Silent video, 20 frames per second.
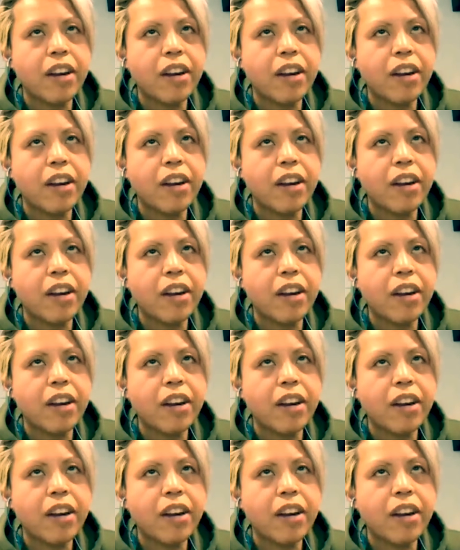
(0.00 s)

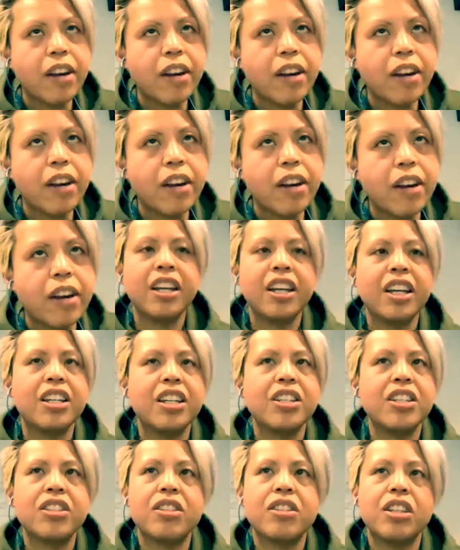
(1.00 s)
it just felt different,
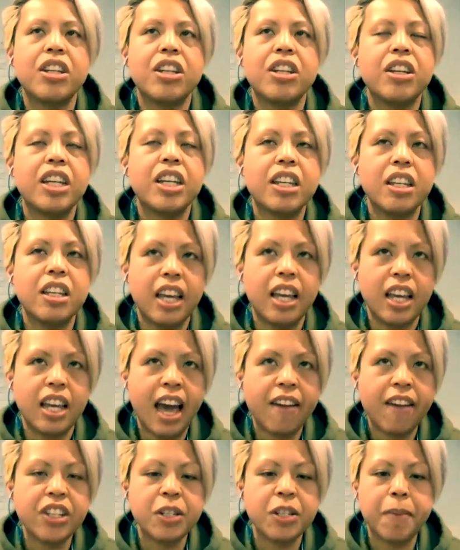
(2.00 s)
I guess, because
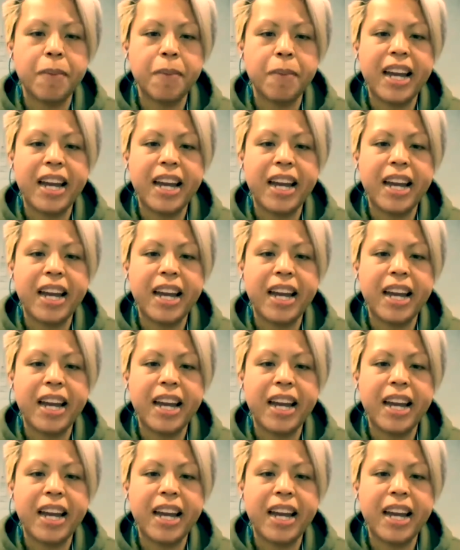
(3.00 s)
you